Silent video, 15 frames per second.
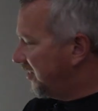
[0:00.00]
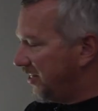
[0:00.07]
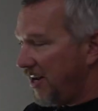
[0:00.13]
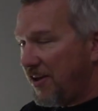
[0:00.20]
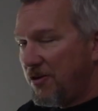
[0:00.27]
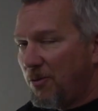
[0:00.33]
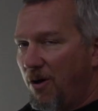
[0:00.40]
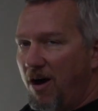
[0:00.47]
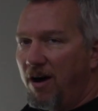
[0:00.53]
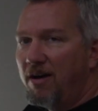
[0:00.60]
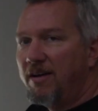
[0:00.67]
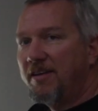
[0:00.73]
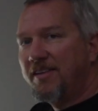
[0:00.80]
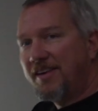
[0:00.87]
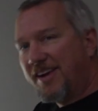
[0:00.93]
see on the
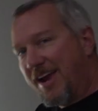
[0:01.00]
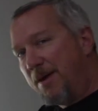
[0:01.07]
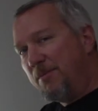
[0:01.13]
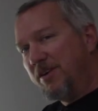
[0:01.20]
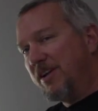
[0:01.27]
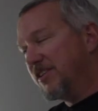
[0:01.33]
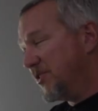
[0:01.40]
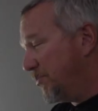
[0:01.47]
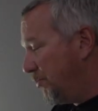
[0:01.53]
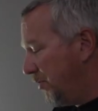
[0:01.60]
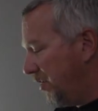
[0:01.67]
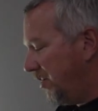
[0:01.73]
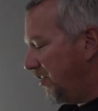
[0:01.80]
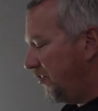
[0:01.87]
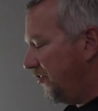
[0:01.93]
wall, the camera does a
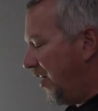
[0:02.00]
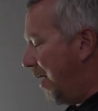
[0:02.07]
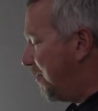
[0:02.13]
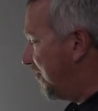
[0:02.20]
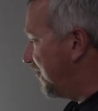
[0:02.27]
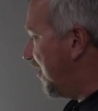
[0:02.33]
pretty good job of